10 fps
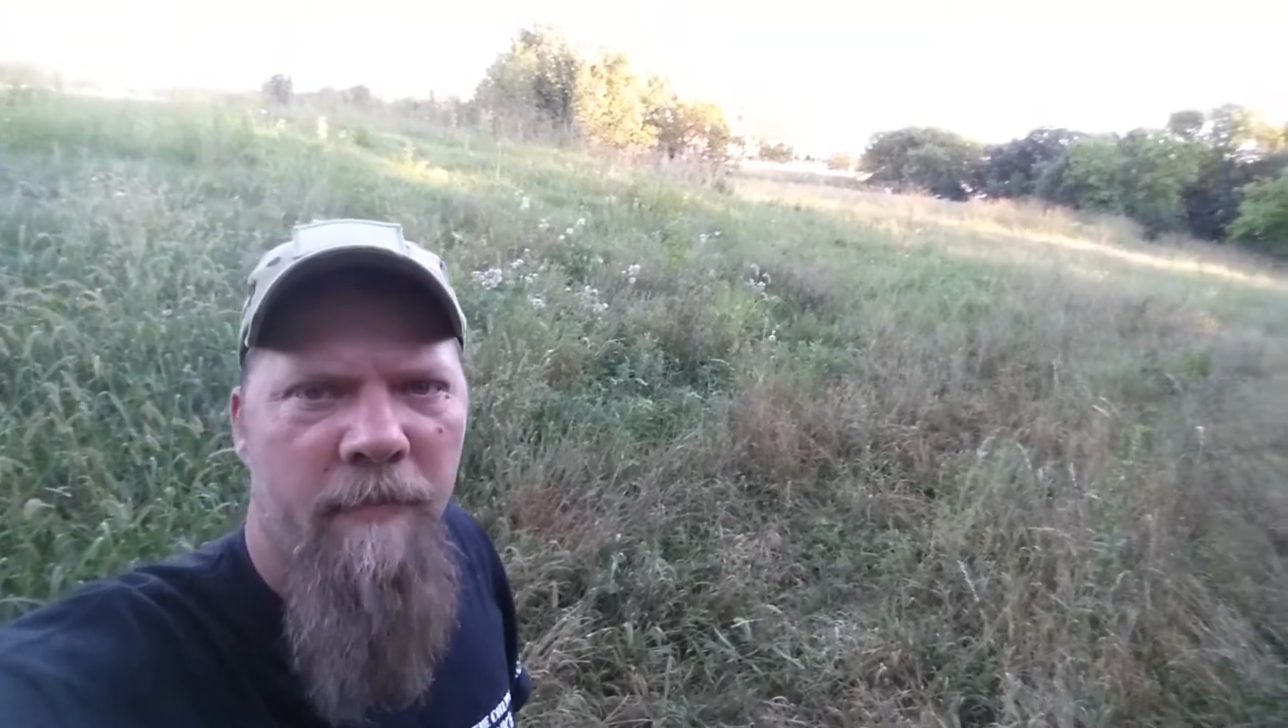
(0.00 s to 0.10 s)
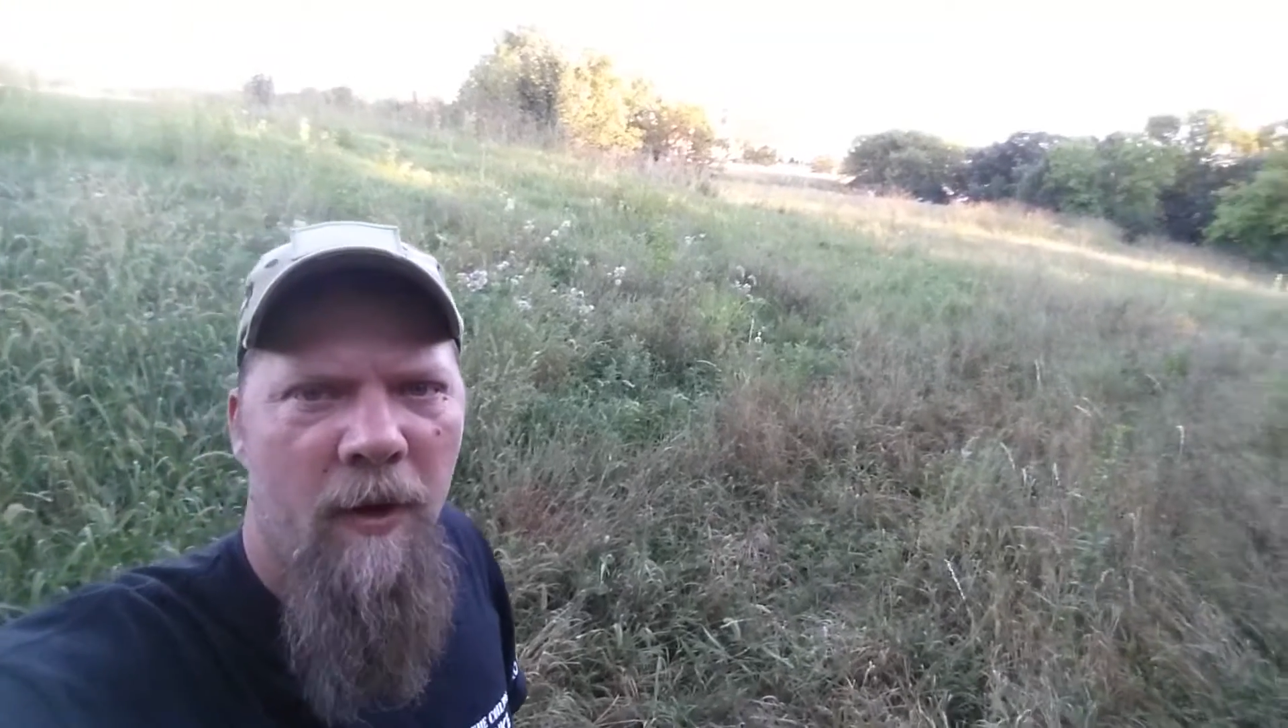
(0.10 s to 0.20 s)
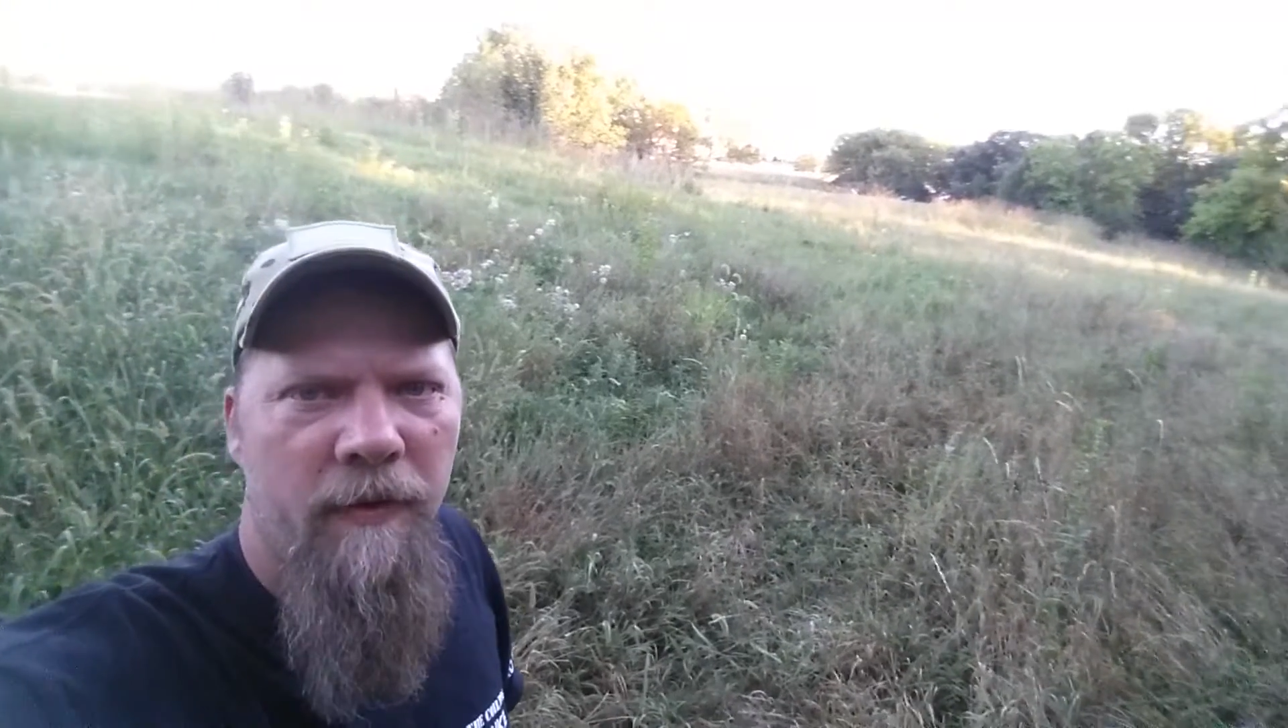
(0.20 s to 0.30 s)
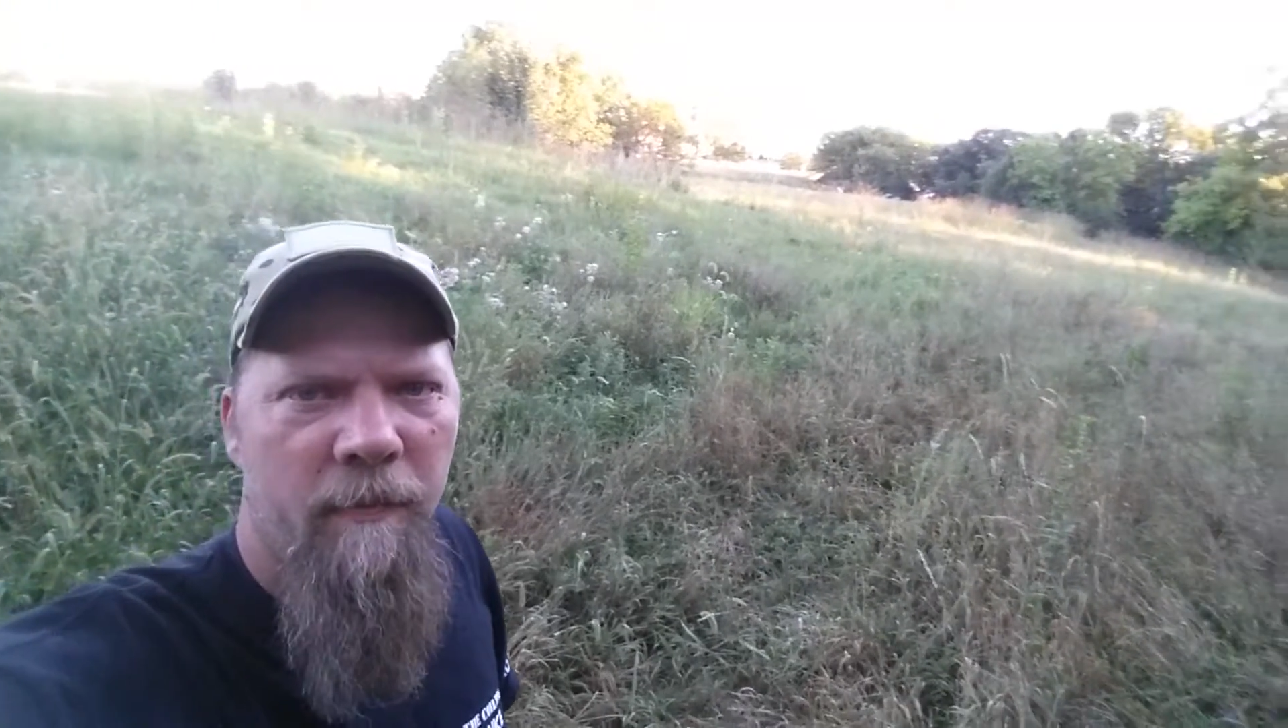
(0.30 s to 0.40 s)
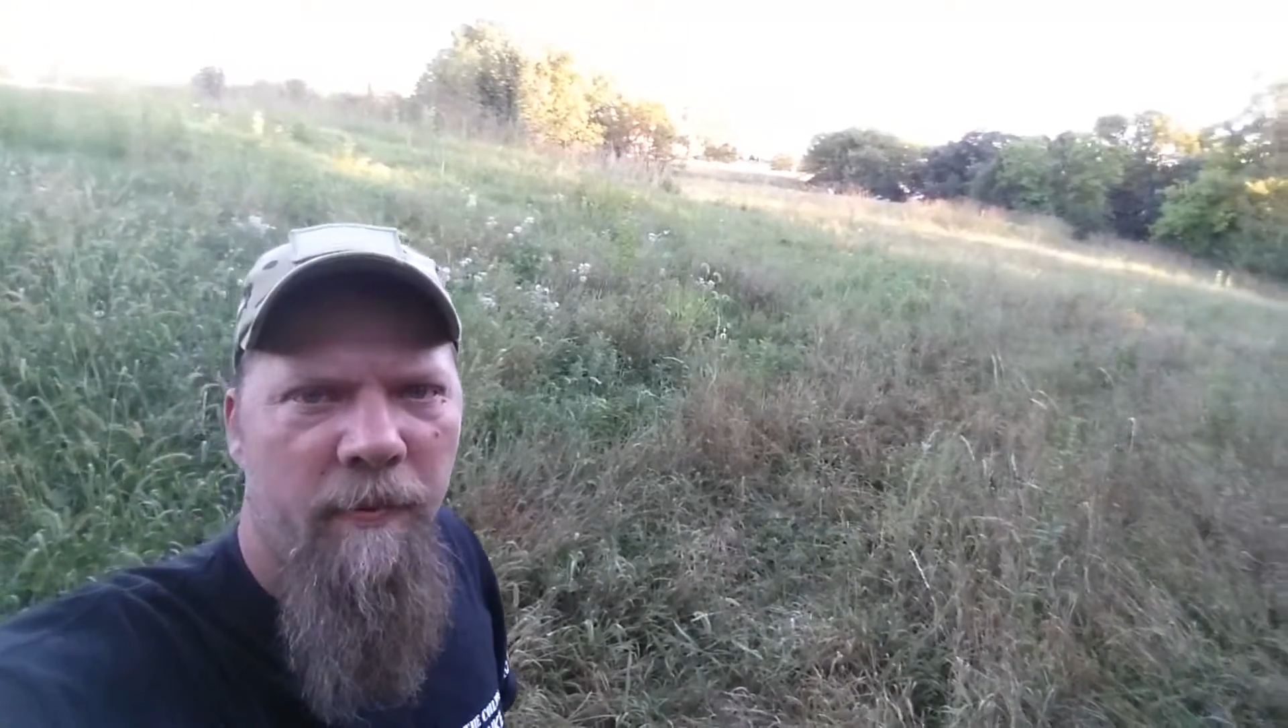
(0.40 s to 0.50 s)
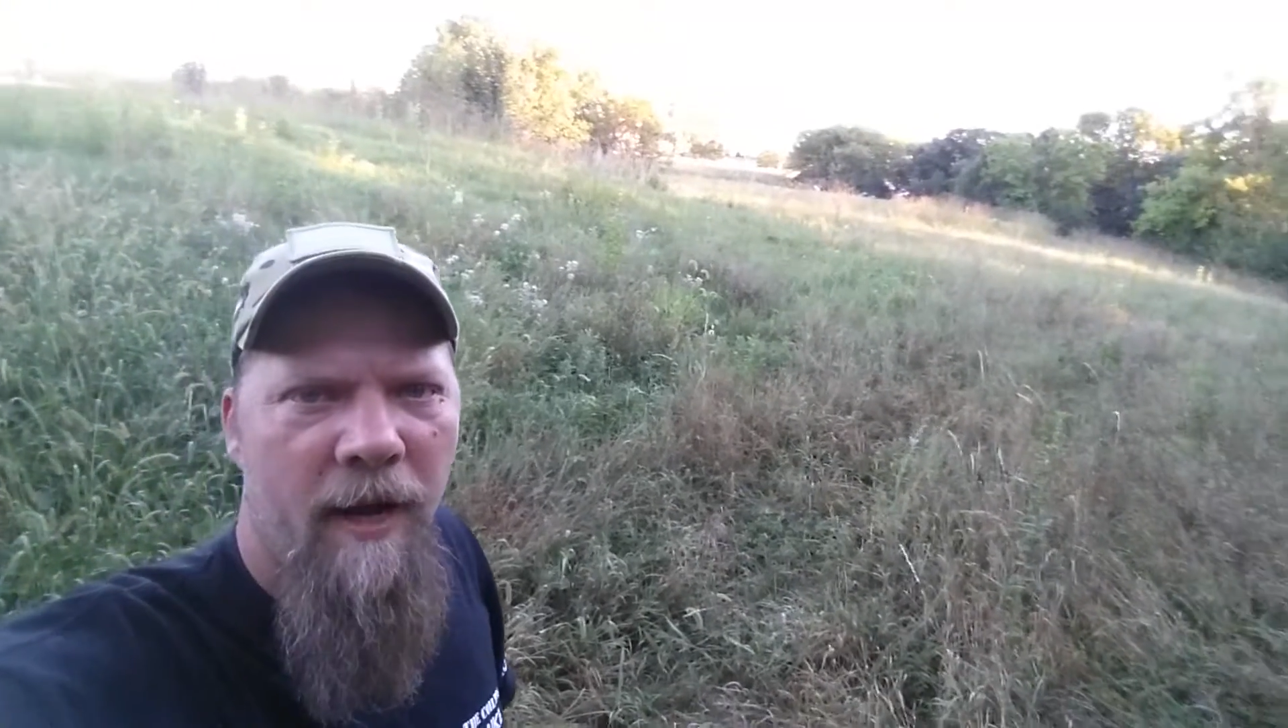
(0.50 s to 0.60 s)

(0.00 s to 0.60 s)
bought the